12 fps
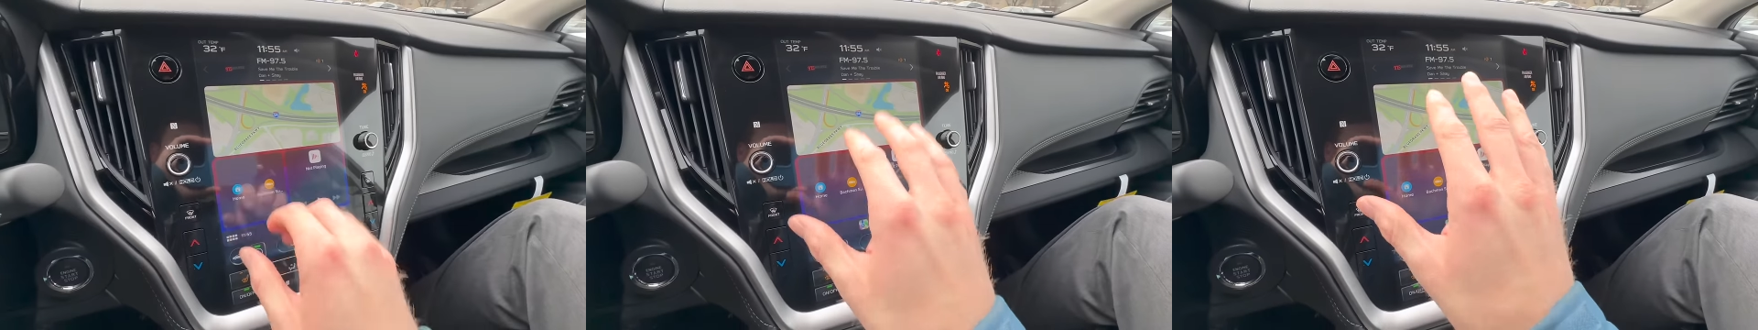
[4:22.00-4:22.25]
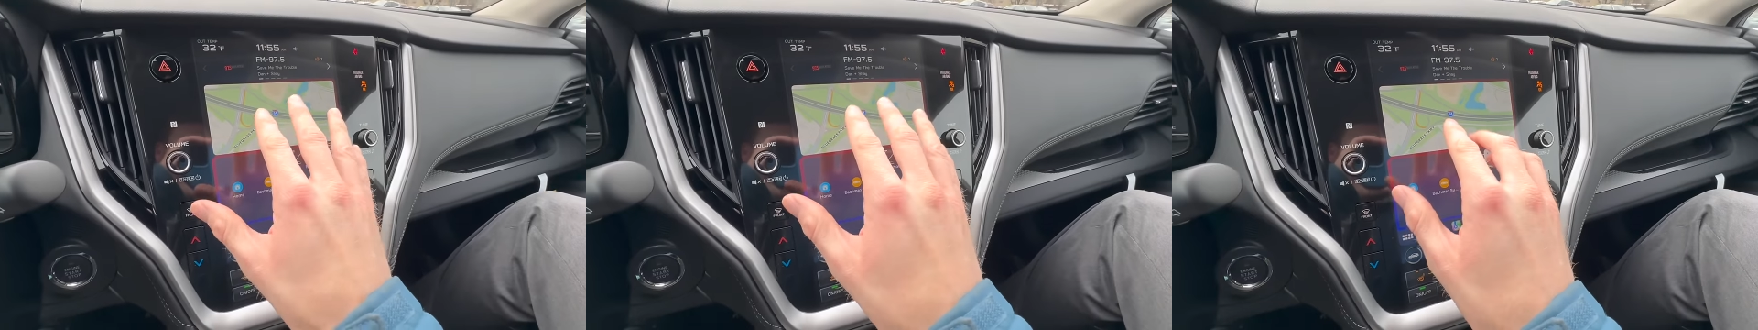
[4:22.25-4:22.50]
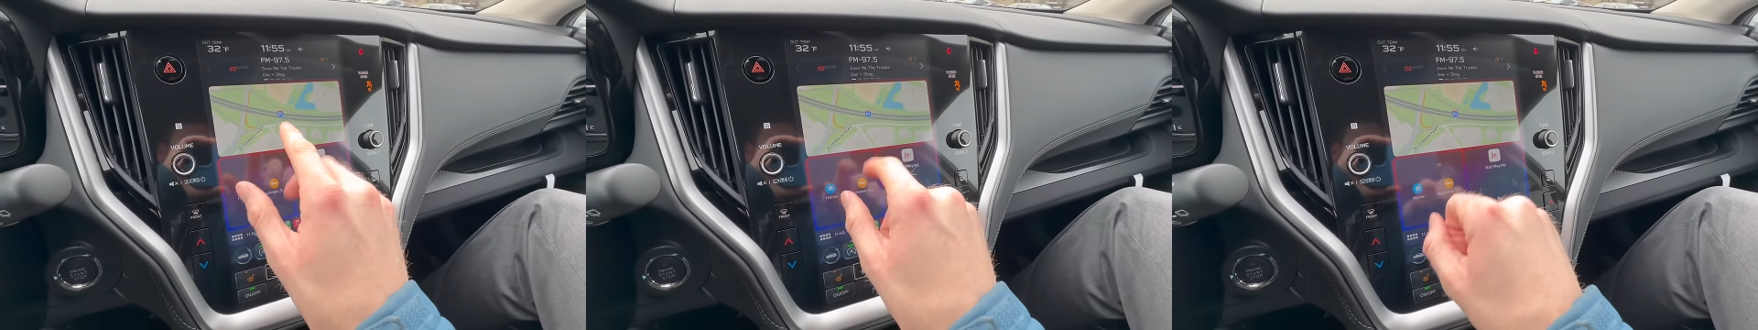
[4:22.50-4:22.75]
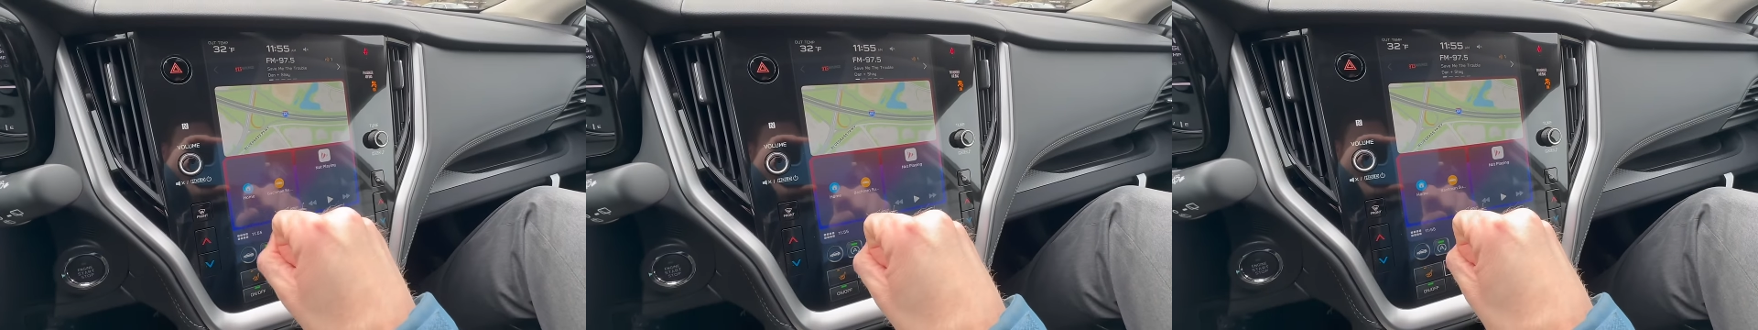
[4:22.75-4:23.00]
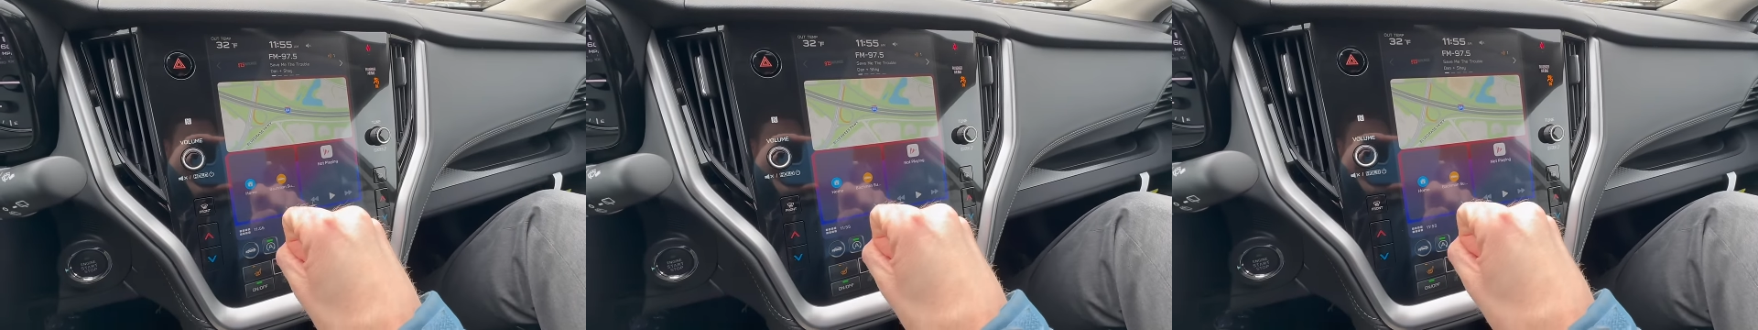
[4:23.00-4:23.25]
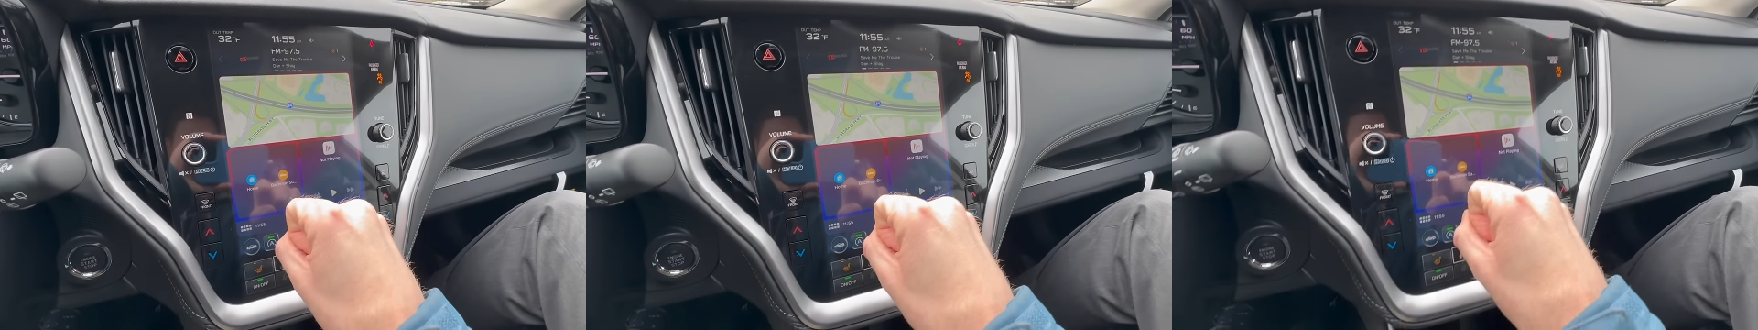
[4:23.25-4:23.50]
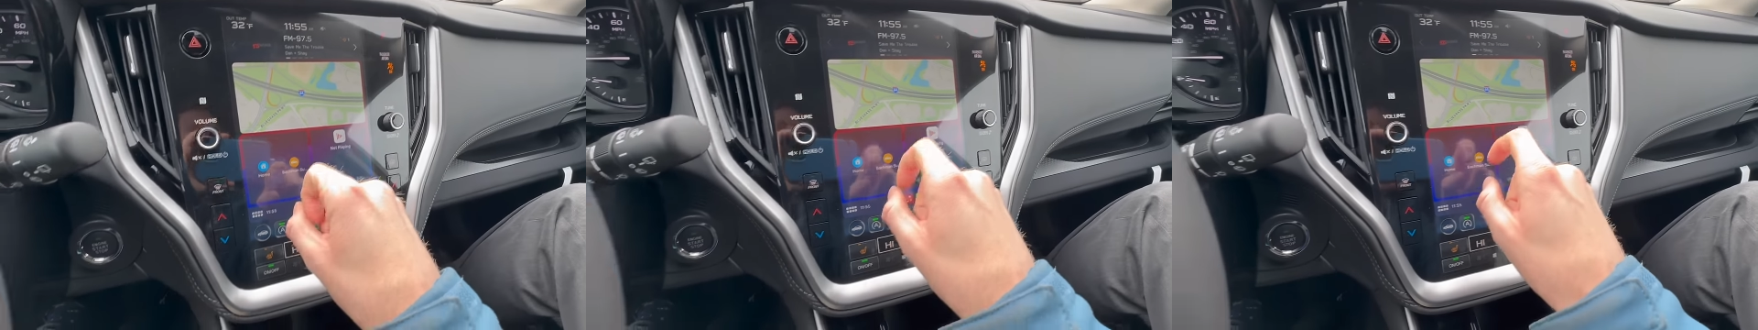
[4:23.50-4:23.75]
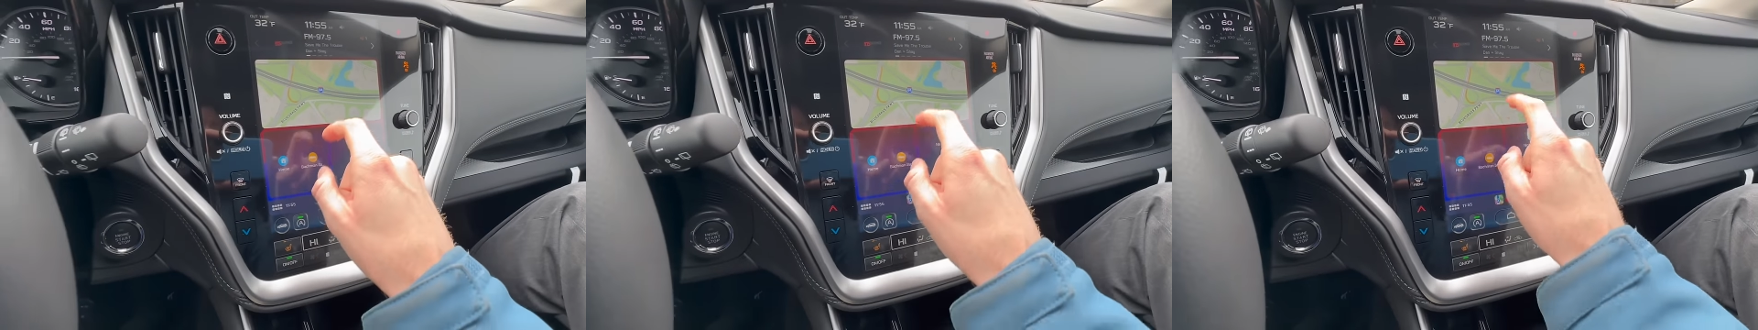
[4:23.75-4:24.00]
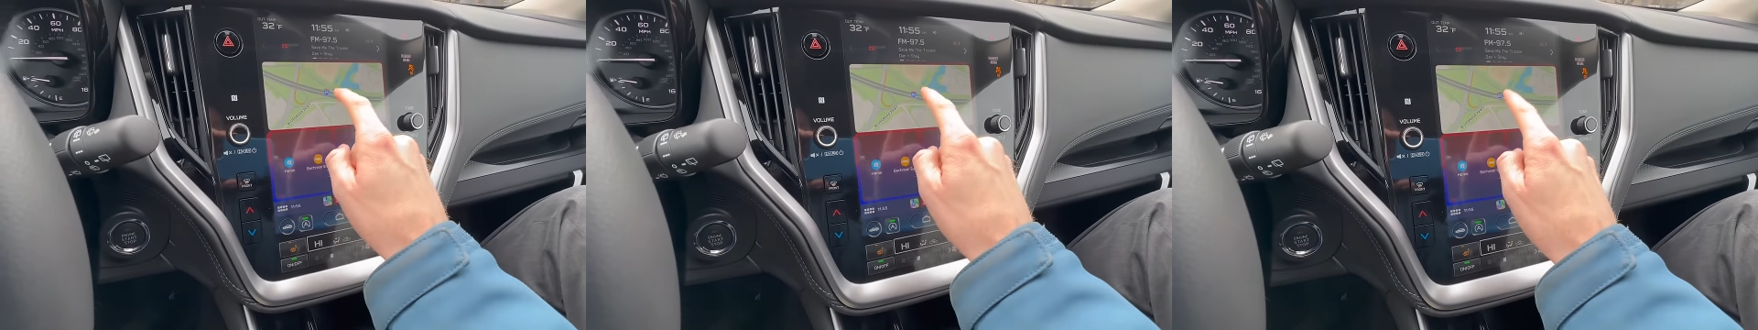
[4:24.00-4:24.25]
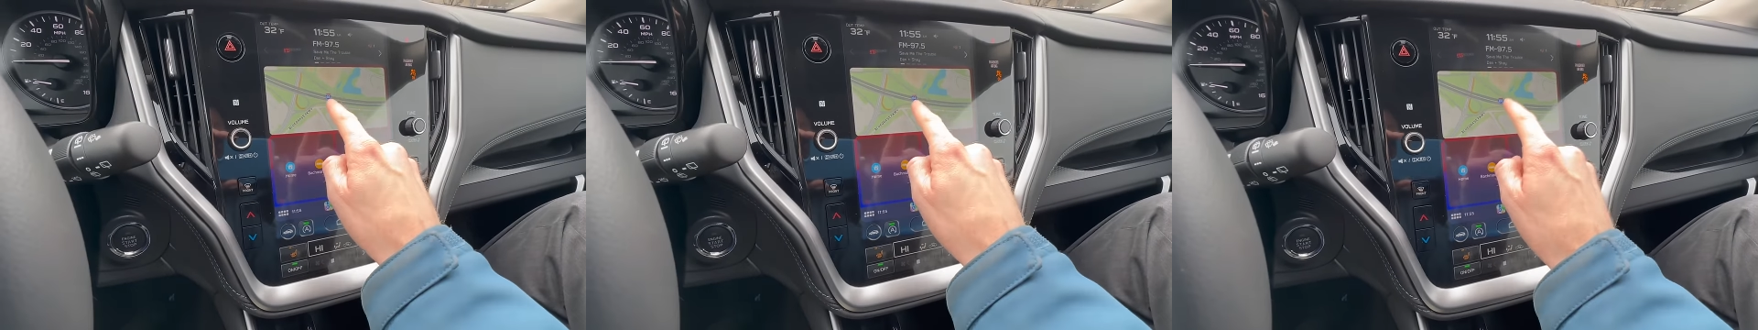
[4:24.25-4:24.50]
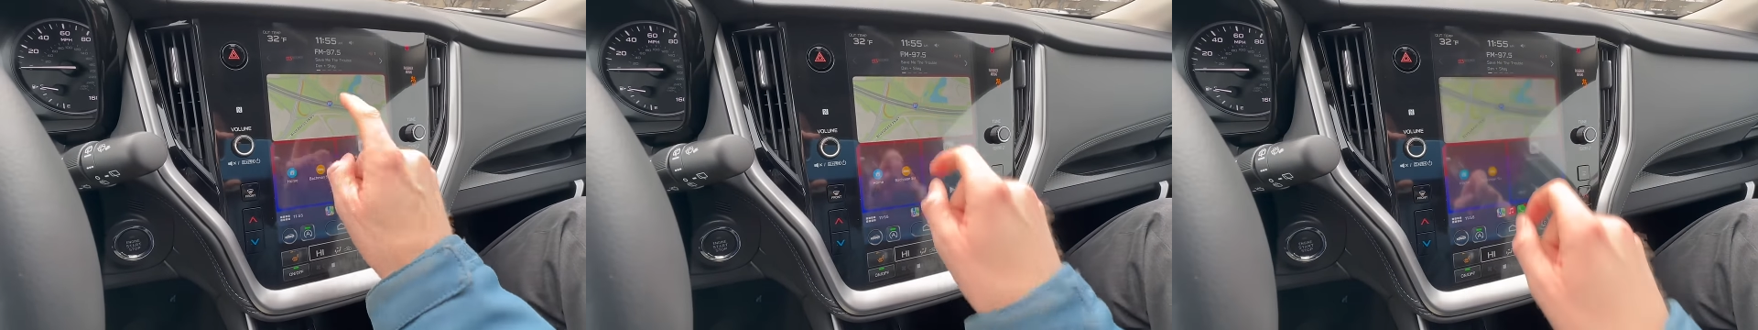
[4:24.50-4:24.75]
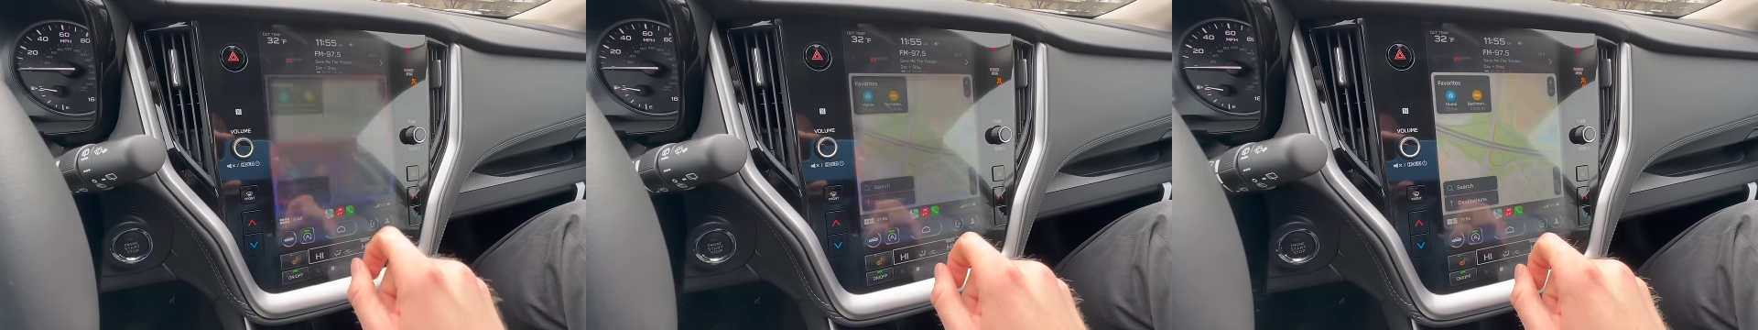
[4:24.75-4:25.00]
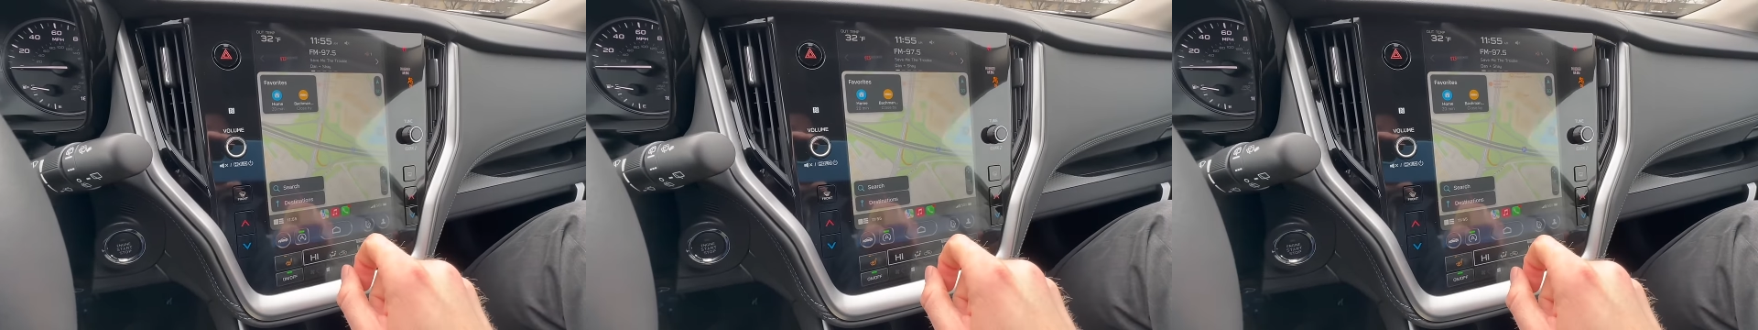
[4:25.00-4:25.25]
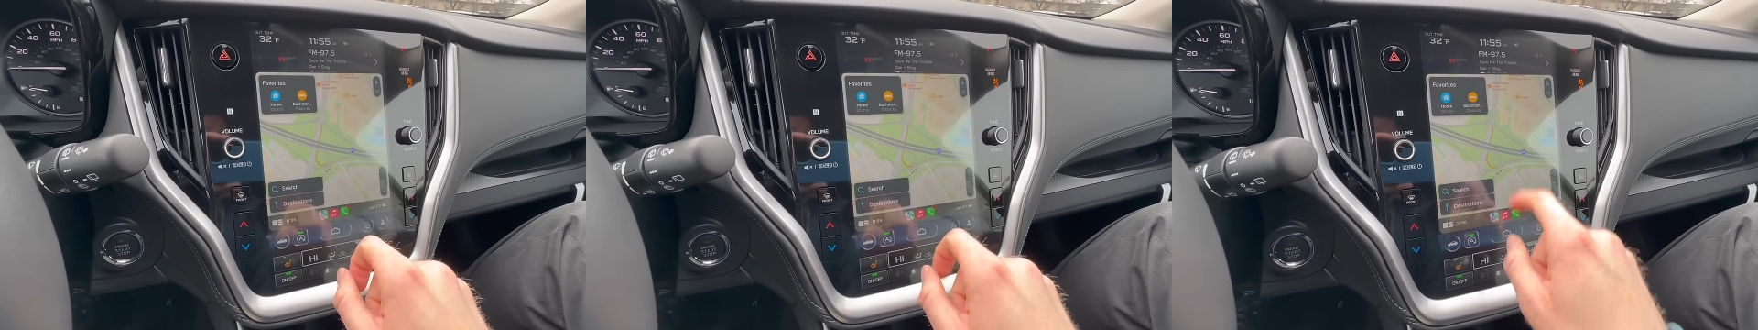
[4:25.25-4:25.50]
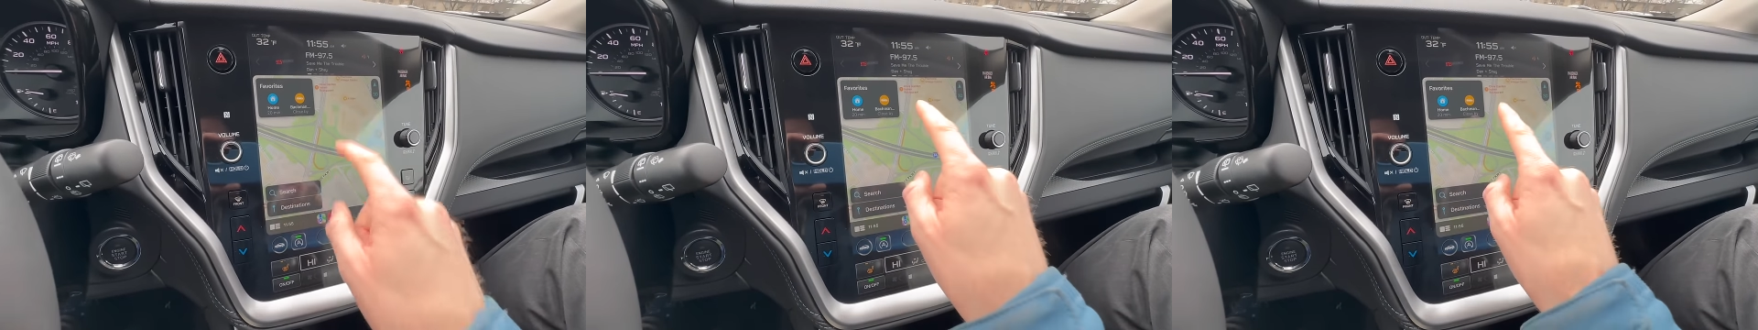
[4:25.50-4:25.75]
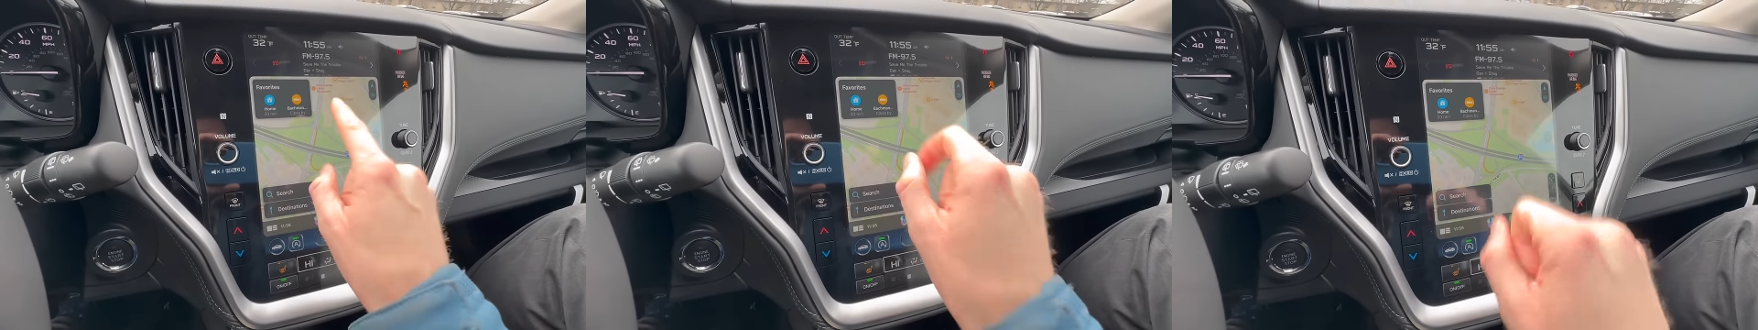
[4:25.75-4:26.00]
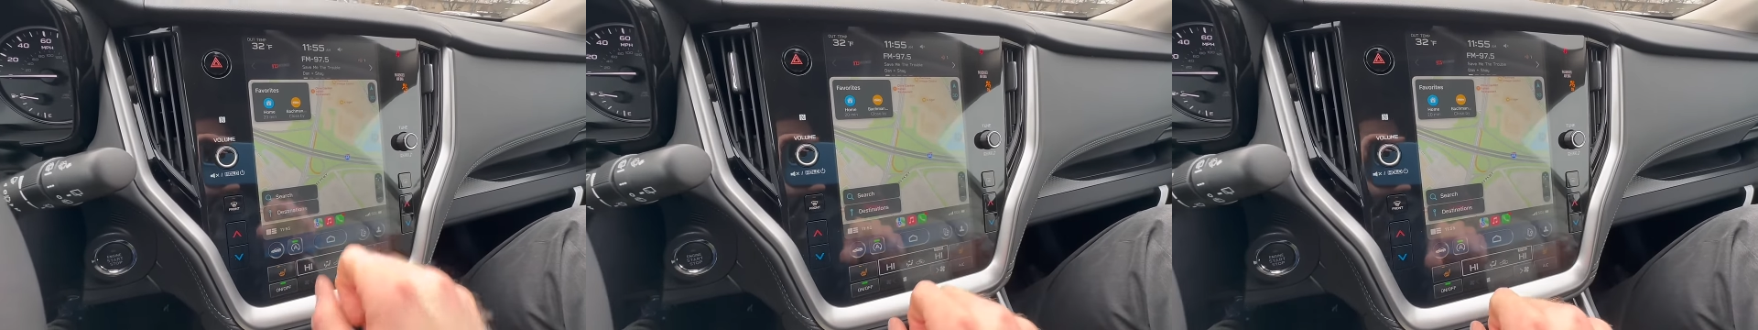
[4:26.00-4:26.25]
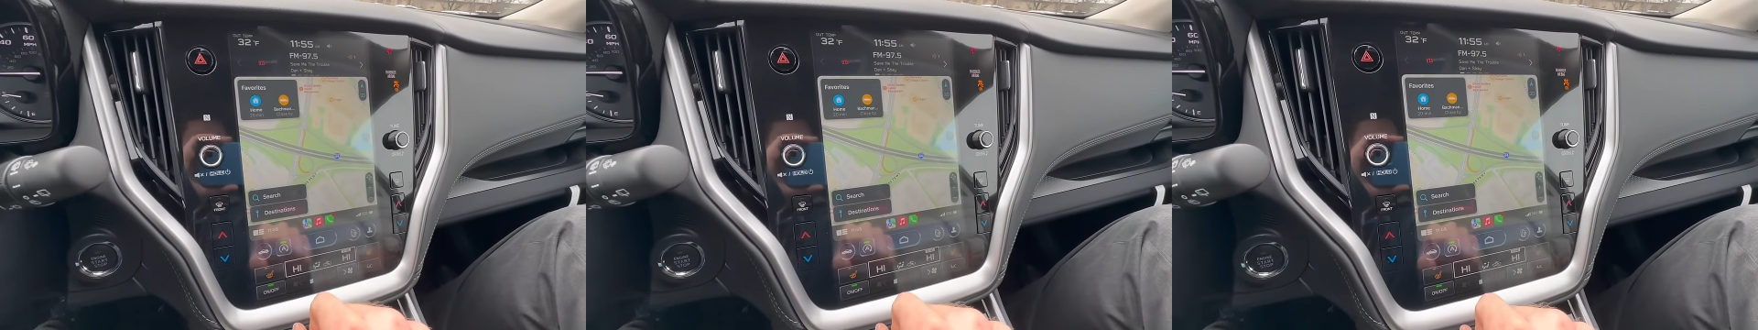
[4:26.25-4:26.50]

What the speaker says: No face is visible, so there are no lips to read.